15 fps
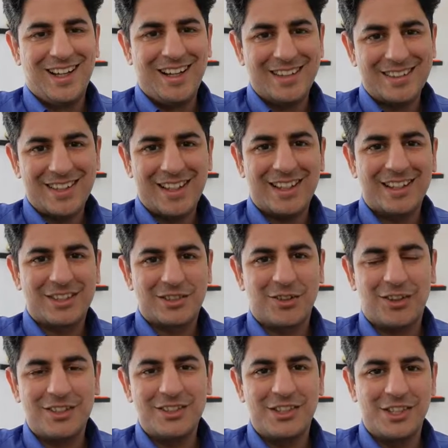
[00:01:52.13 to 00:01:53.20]
It is like
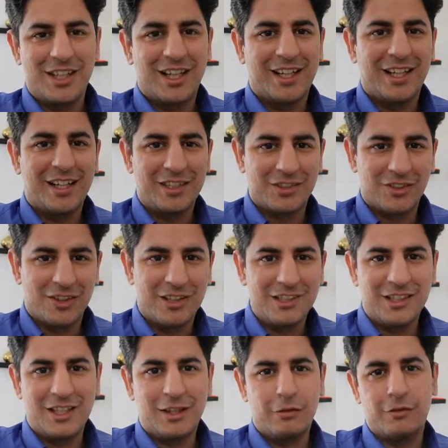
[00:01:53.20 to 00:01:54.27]
astrology. Like in
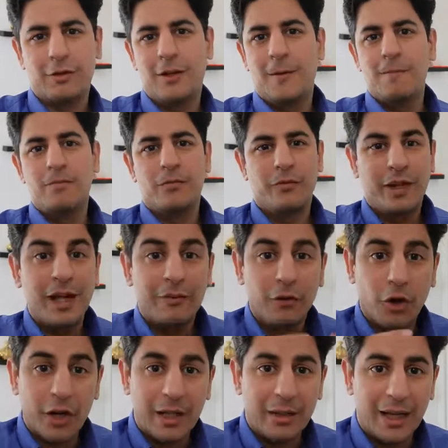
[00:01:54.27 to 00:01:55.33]
astrology, if we have
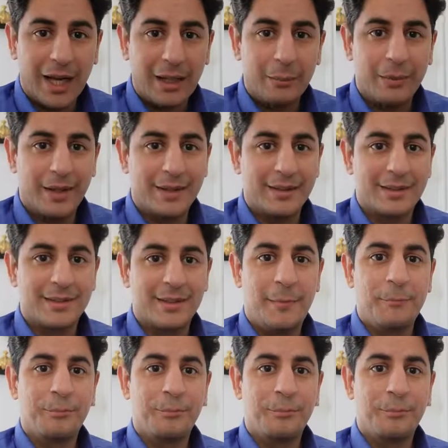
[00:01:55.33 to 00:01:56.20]
nine planets,